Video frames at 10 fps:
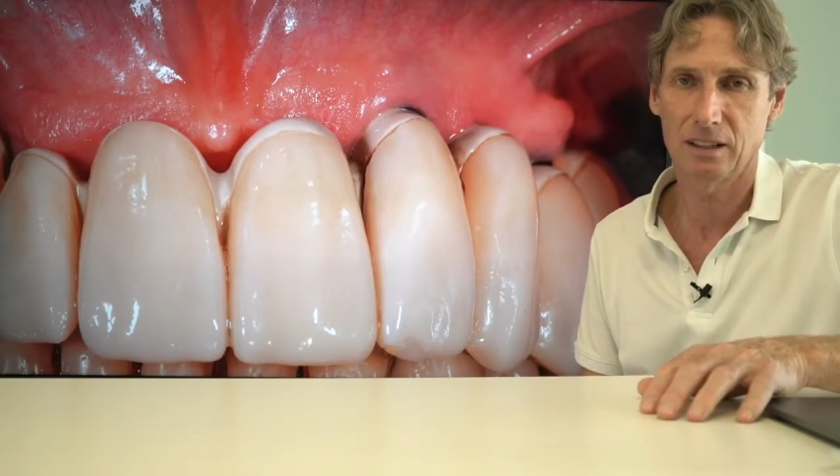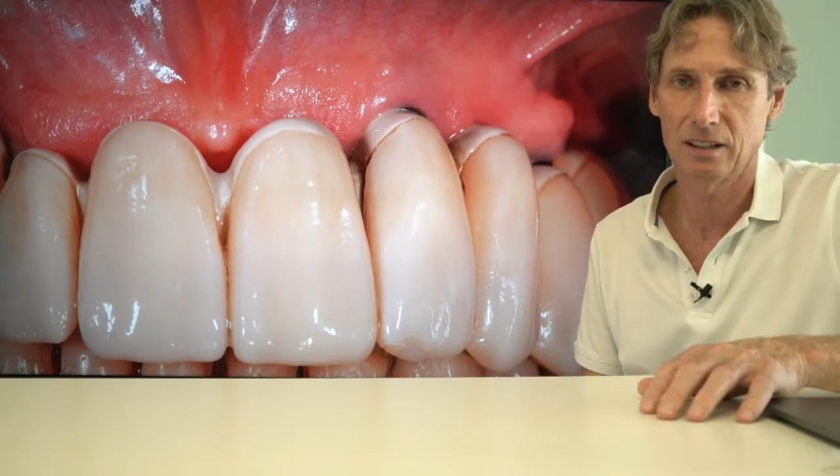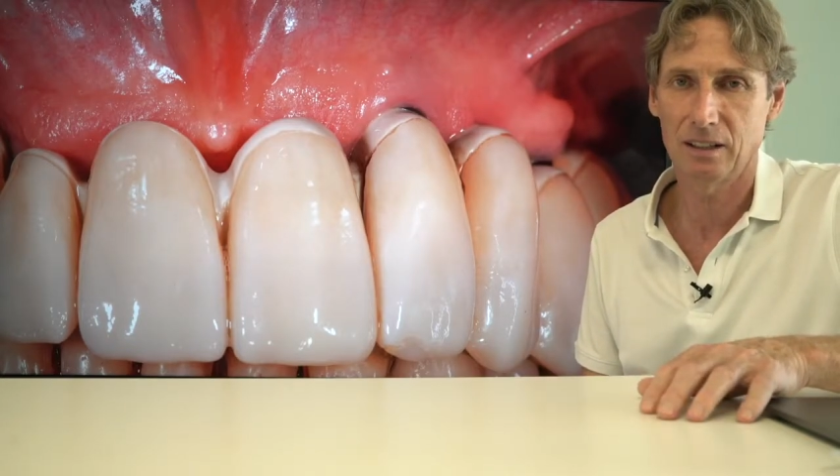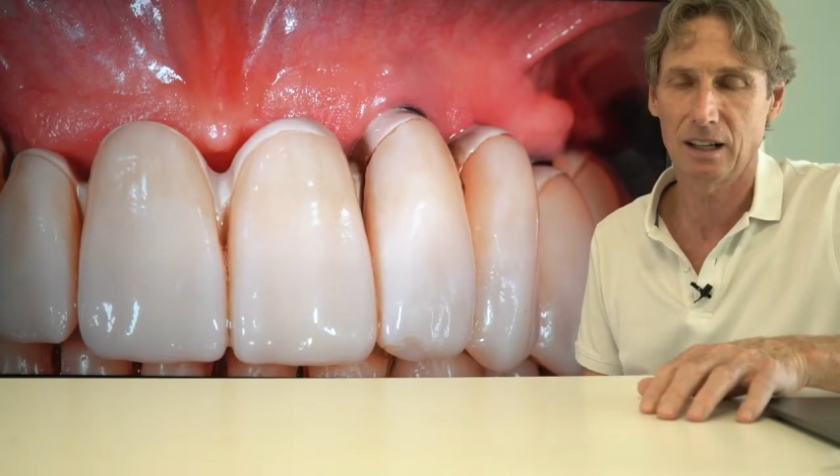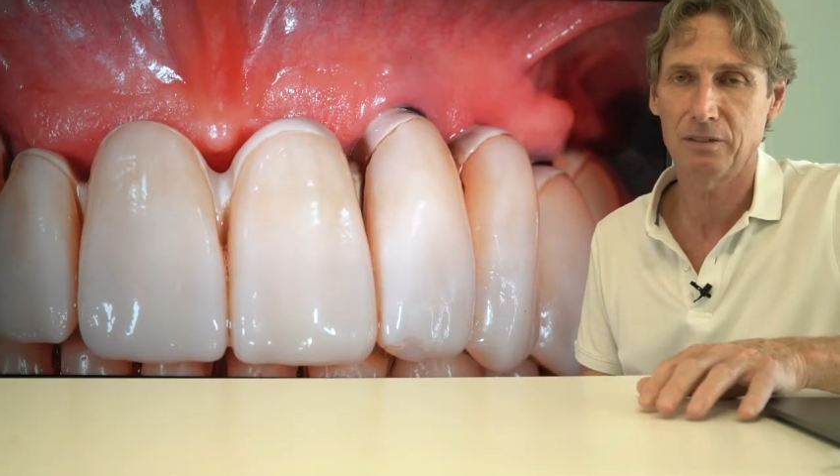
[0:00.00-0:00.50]

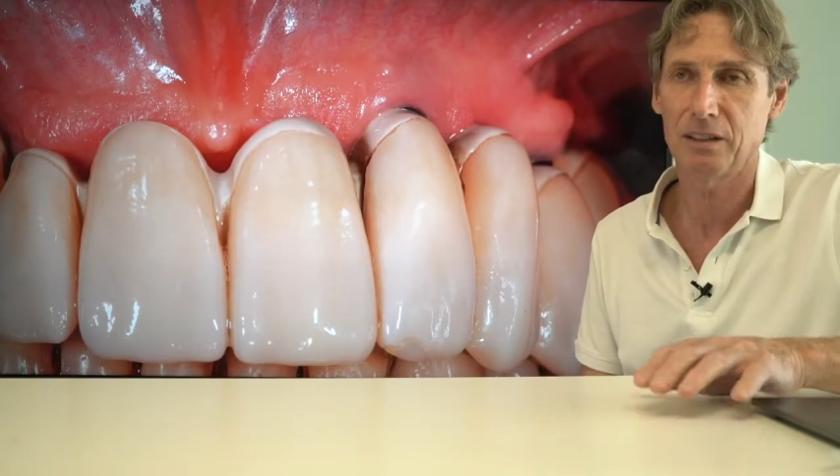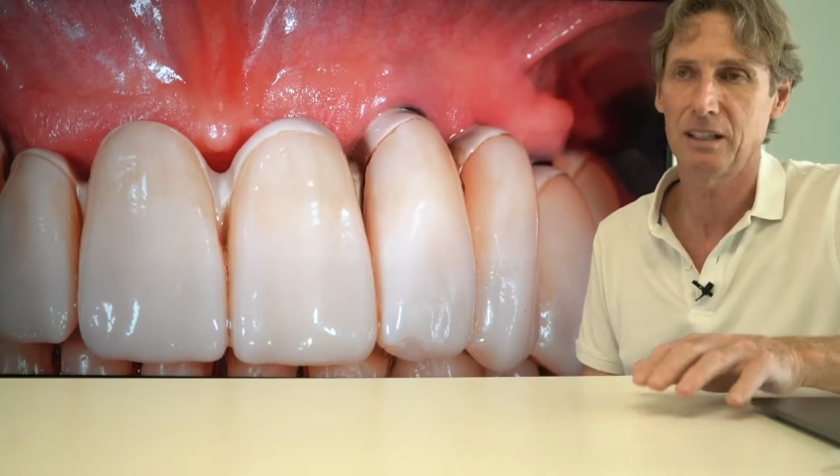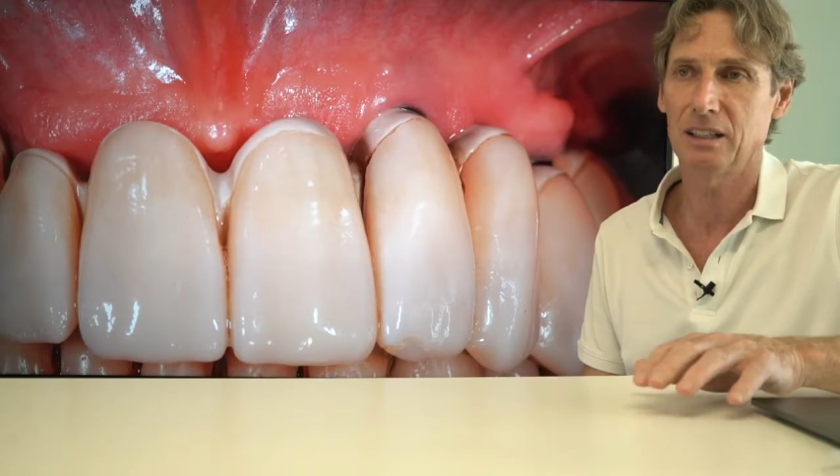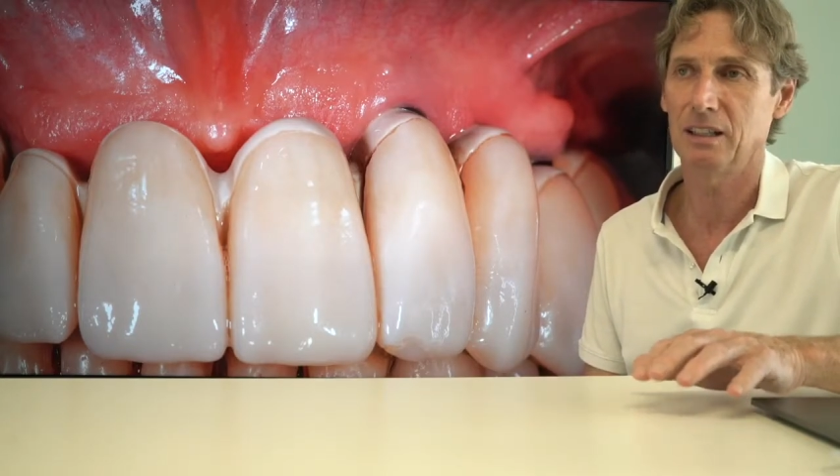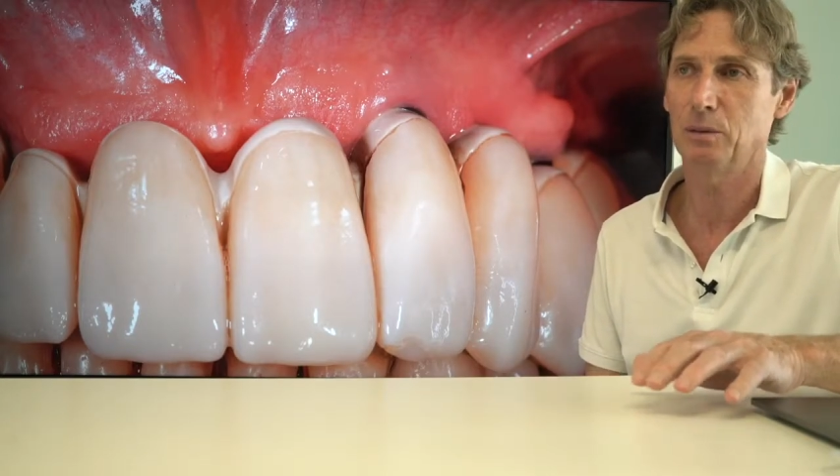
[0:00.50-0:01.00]
laughing.
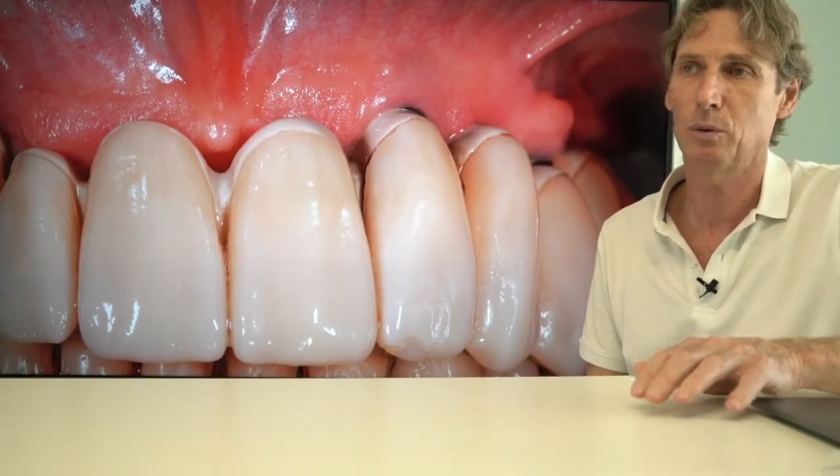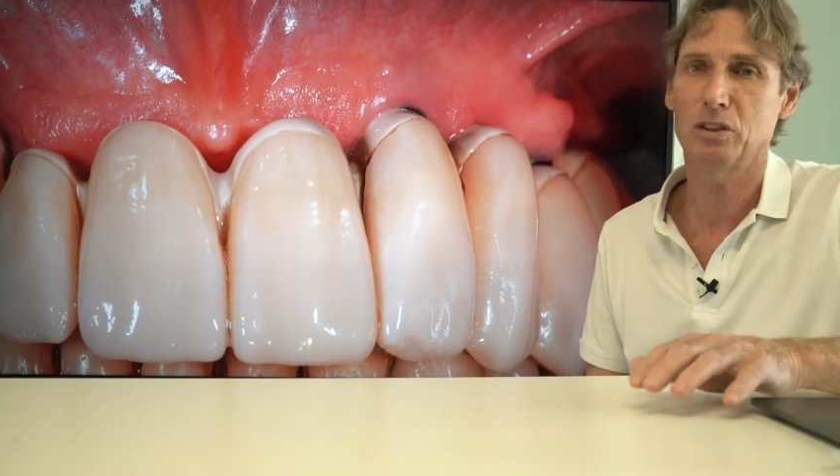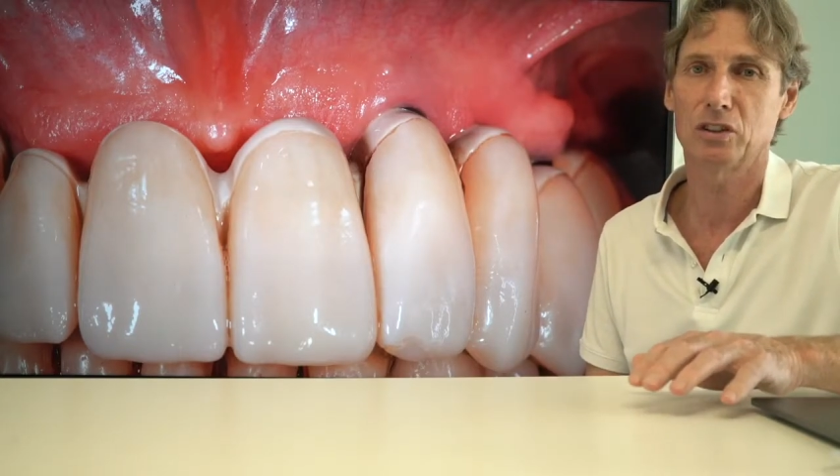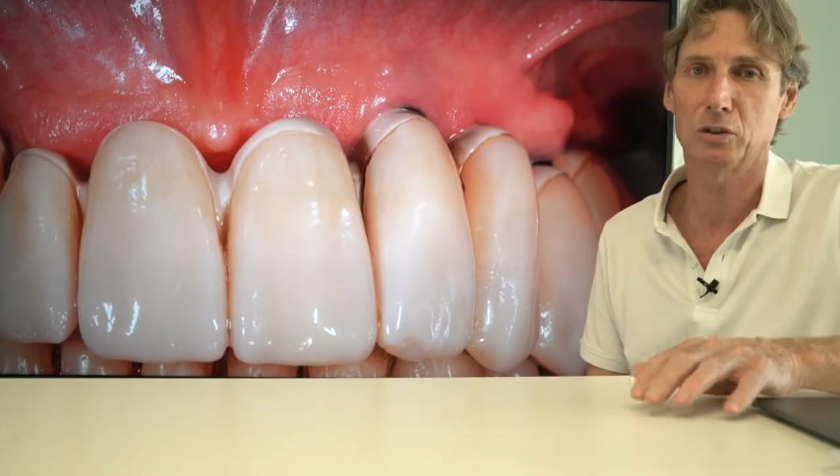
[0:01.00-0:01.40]
He wanted to